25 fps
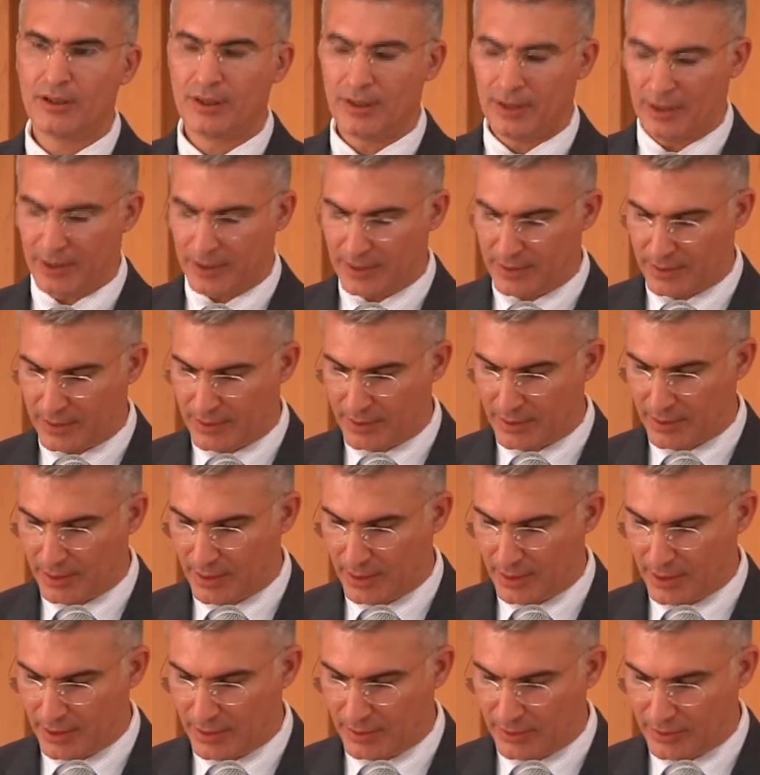its
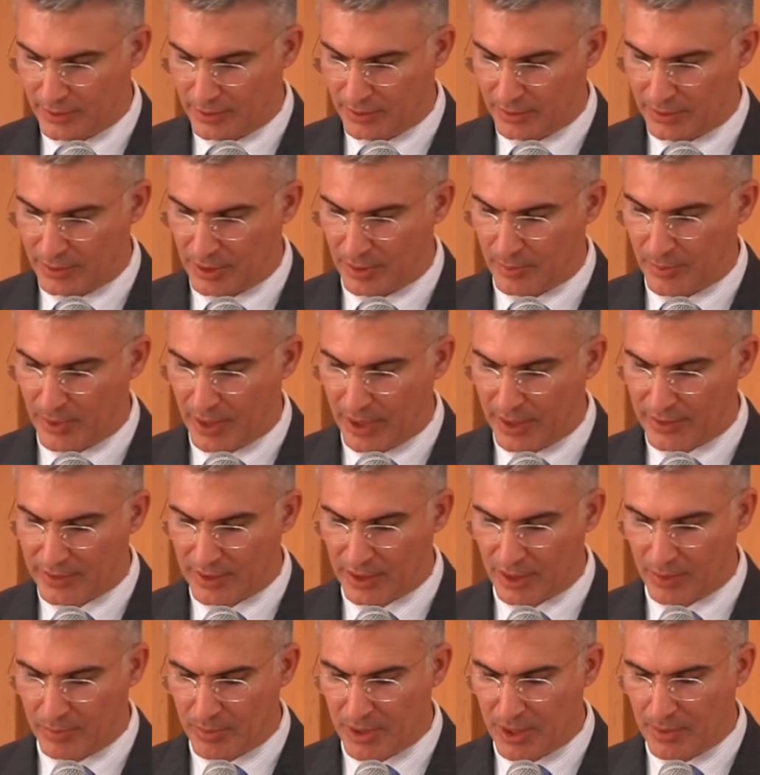
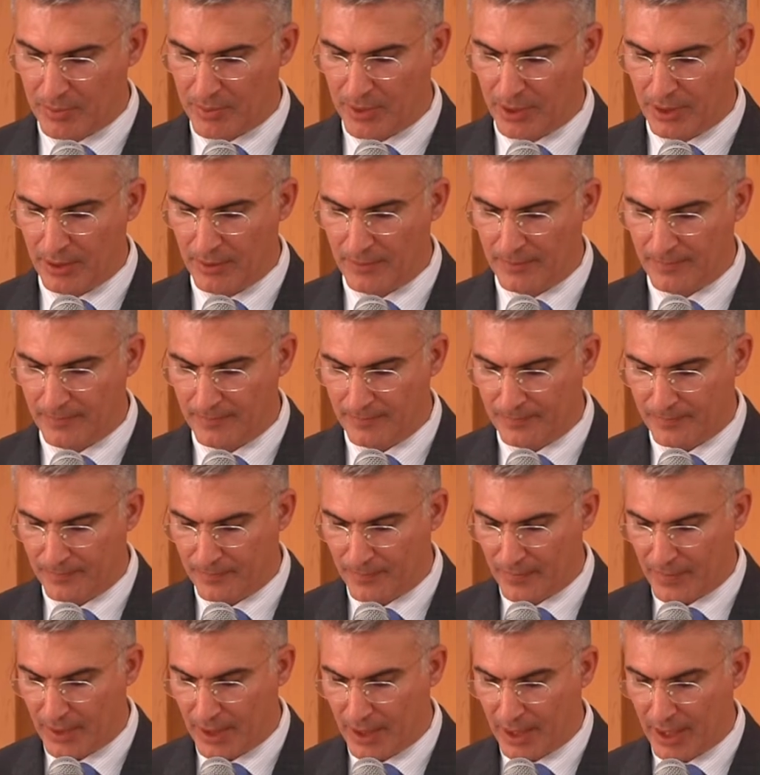enterprising people,
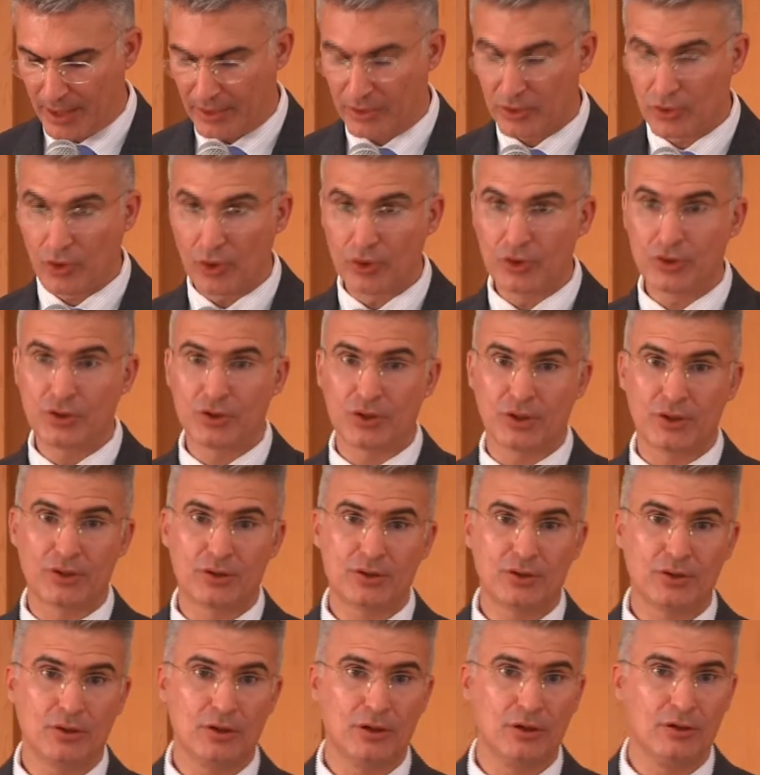and
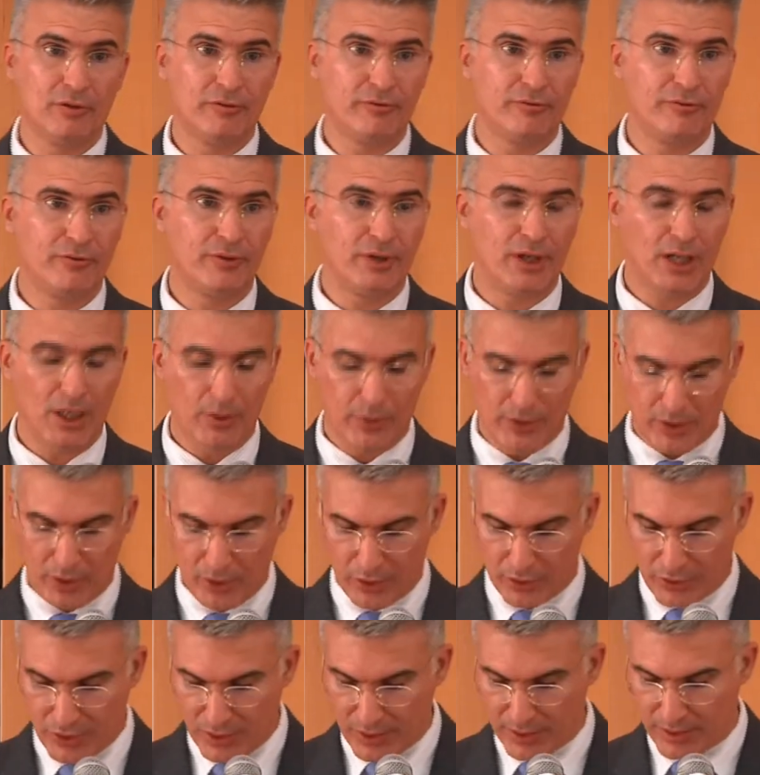conscious of our
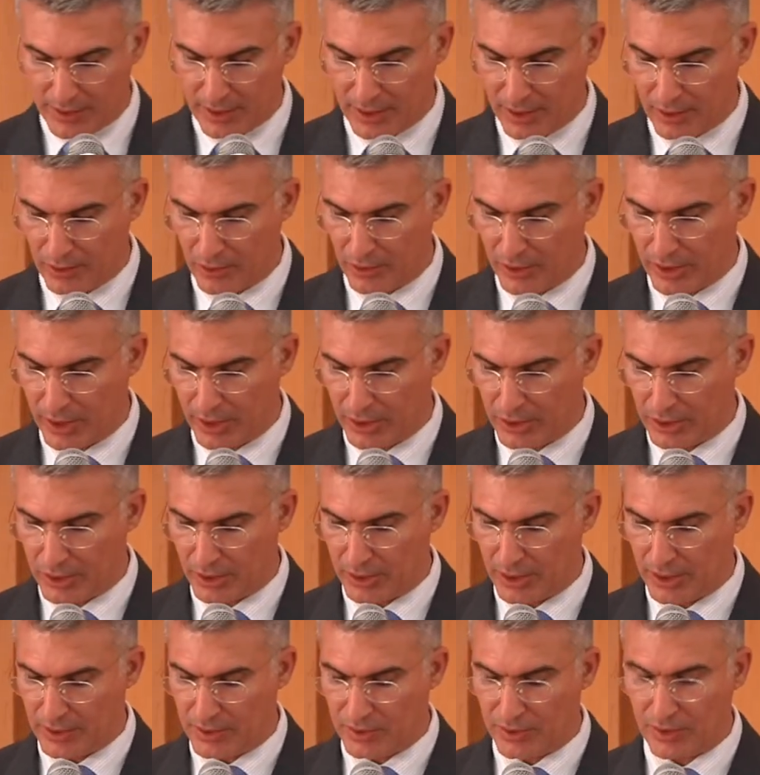logistic
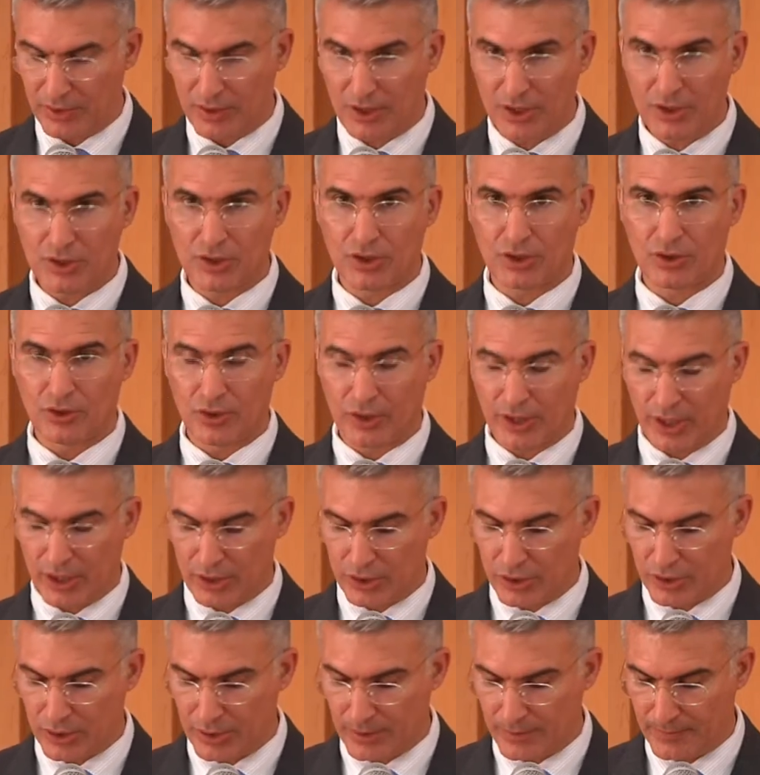location and strategic
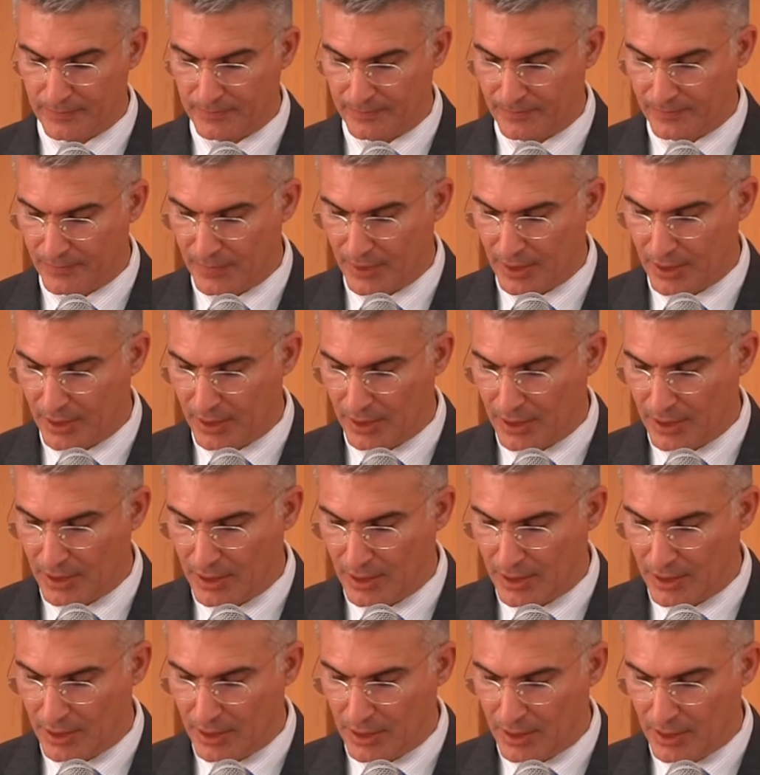location,
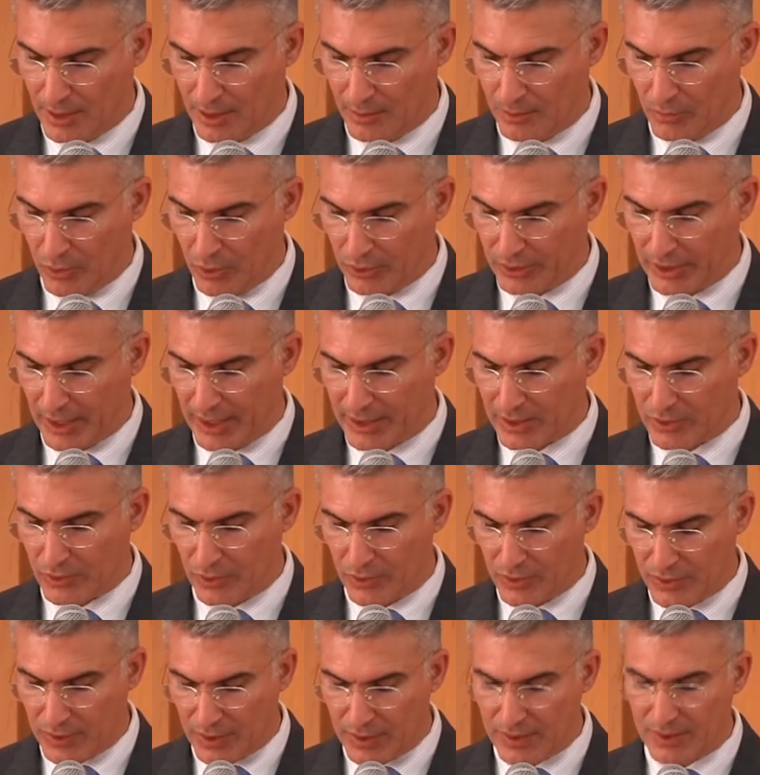Malta has
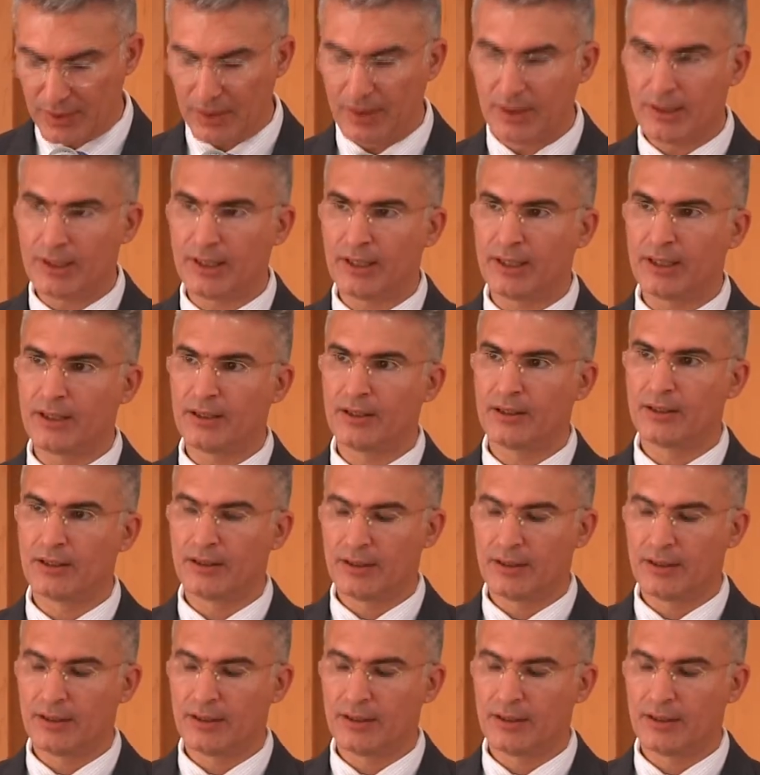consistently